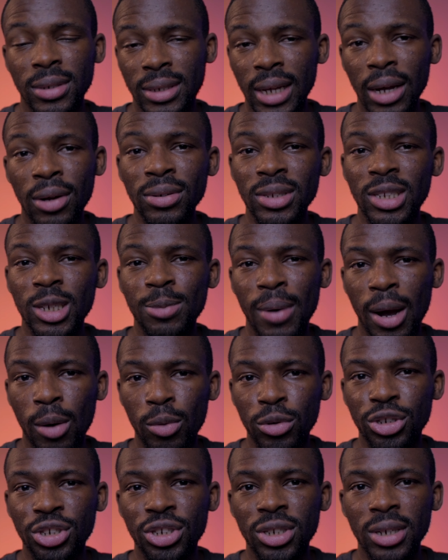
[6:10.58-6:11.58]
second tip I
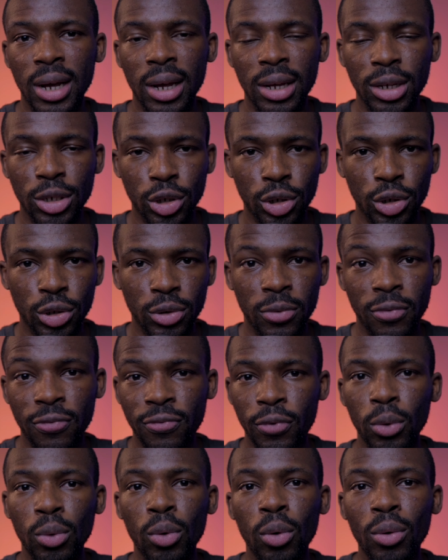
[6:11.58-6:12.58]
would share is to
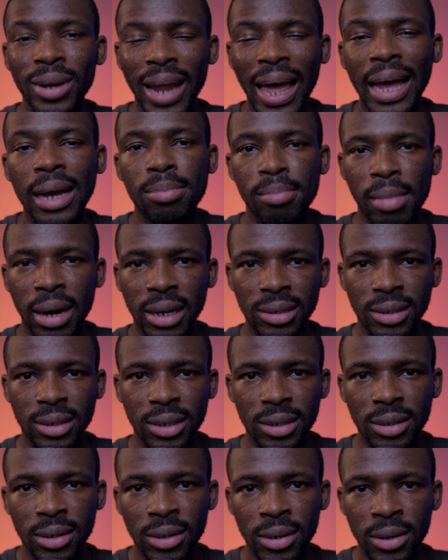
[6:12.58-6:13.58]
follow
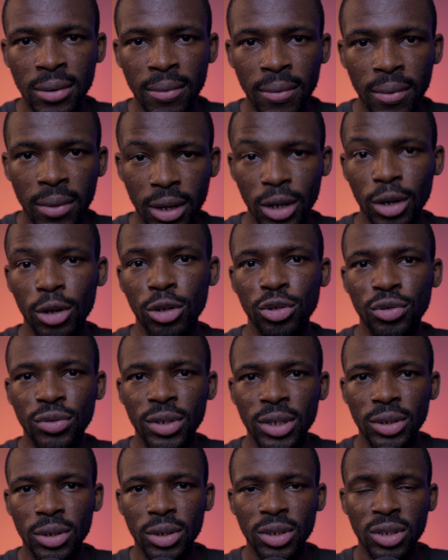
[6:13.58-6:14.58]
like-minded
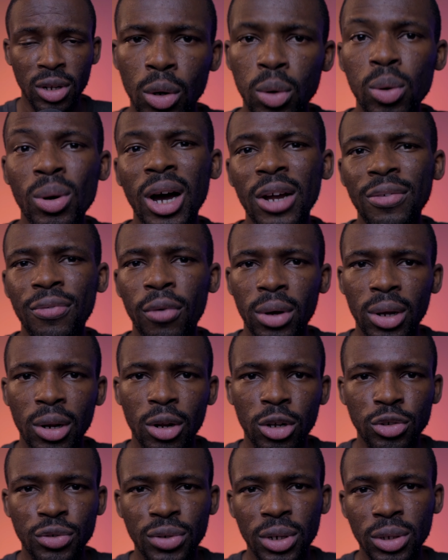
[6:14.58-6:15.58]
illustrators. Look out for
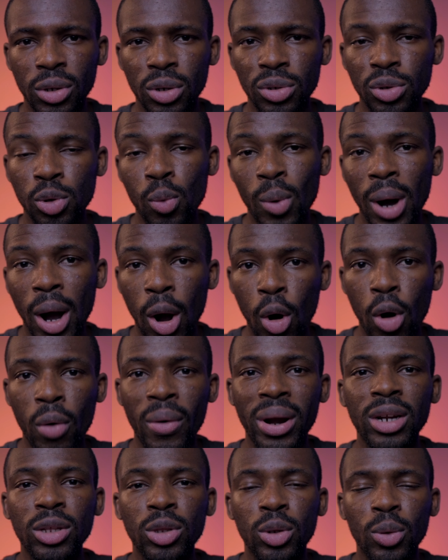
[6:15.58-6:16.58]
illustrators who are
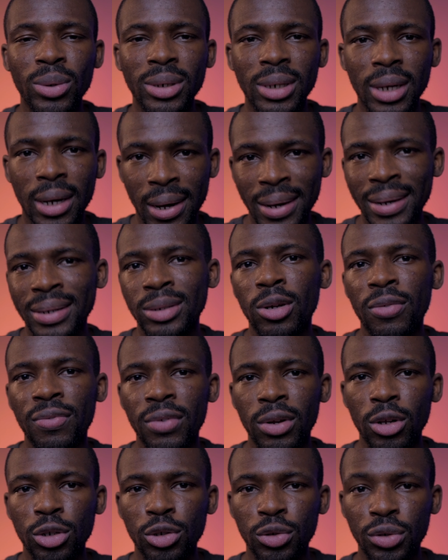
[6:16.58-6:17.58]
already doing the kind of
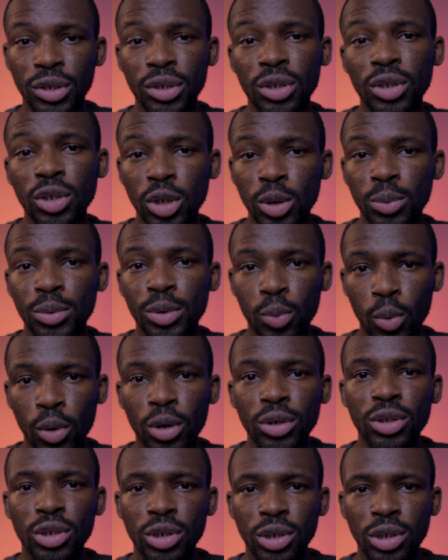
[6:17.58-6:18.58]
illustrations you would
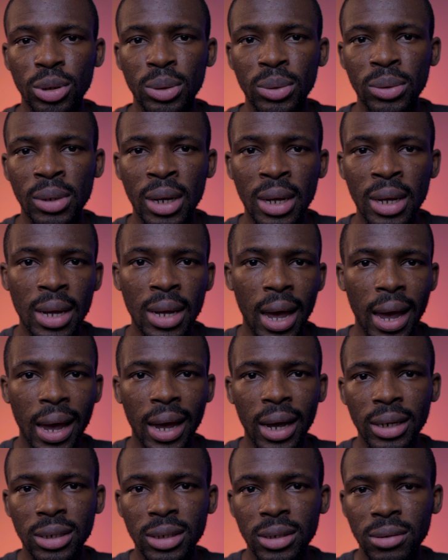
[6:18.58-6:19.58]
want to do
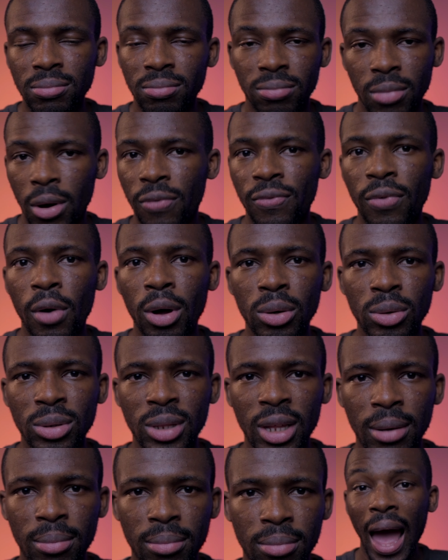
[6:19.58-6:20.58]
and follow
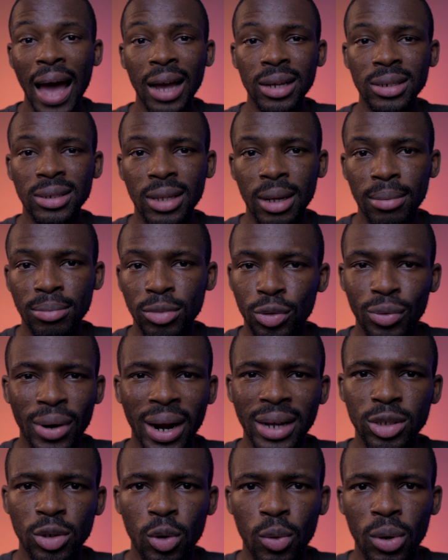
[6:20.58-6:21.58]
them. Ask them the
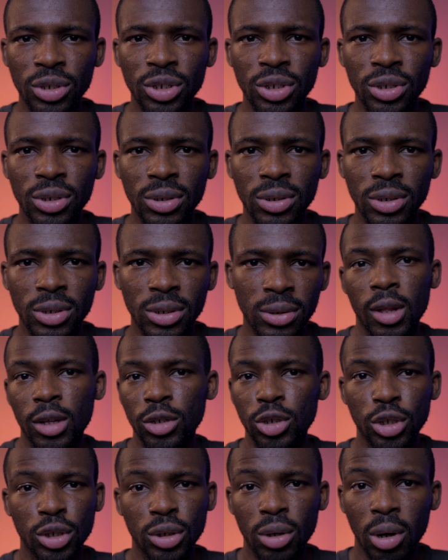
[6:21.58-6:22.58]
right questions.
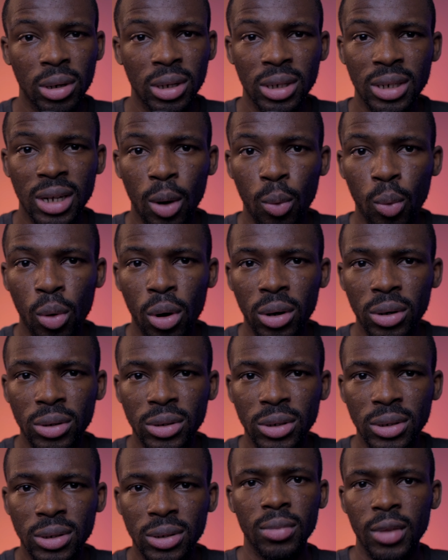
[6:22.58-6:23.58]
Study their
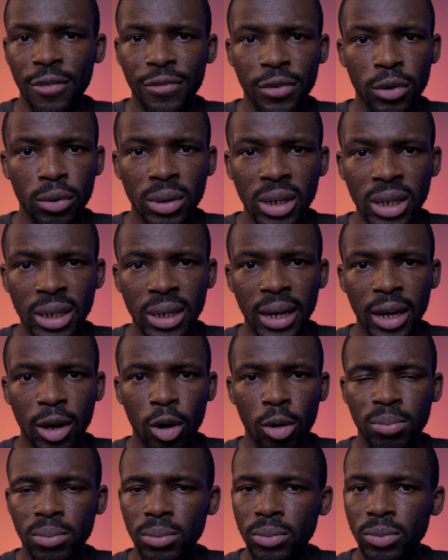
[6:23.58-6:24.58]
works. If you need
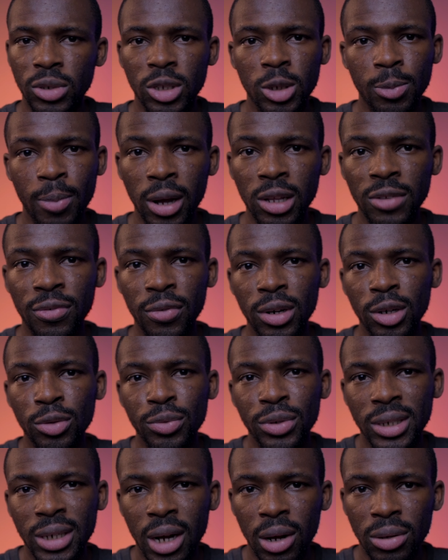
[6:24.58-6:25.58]
help, respectfully
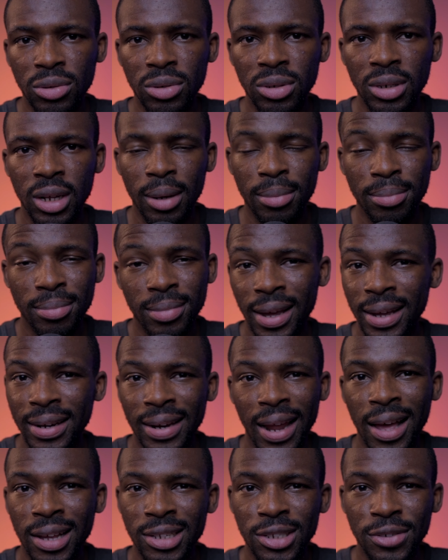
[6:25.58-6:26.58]
reach out to them and
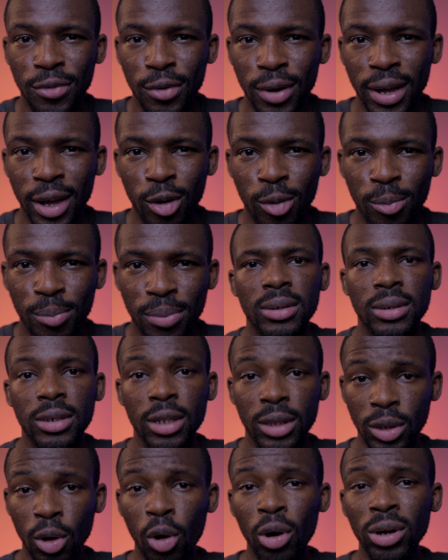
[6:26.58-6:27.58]
ask for help. The
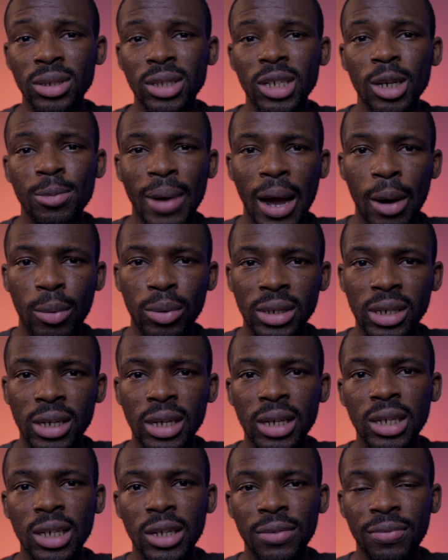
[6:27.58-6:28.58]
third tip I would
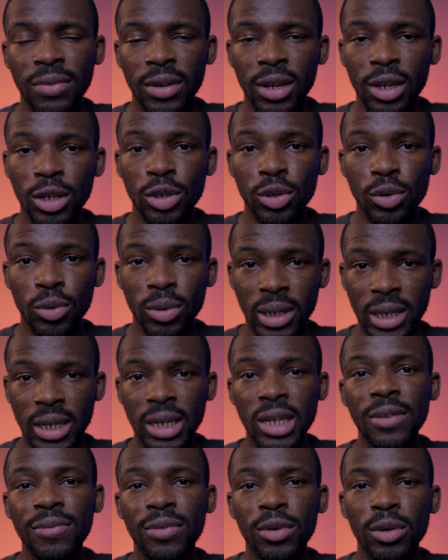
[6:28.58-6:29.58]
give is to
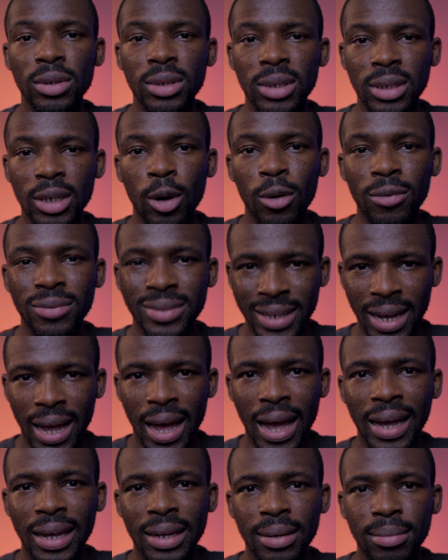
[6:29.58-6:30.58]
give yourself
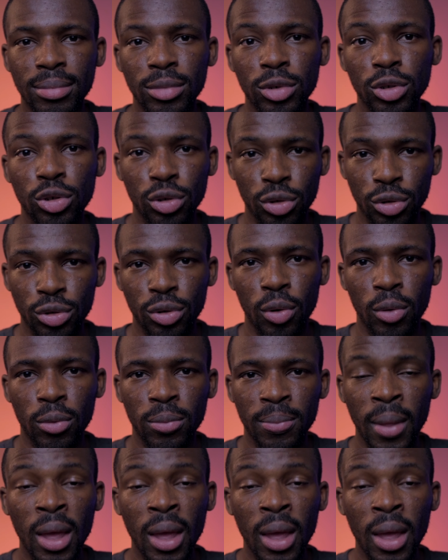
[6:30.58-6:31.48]
time to grow.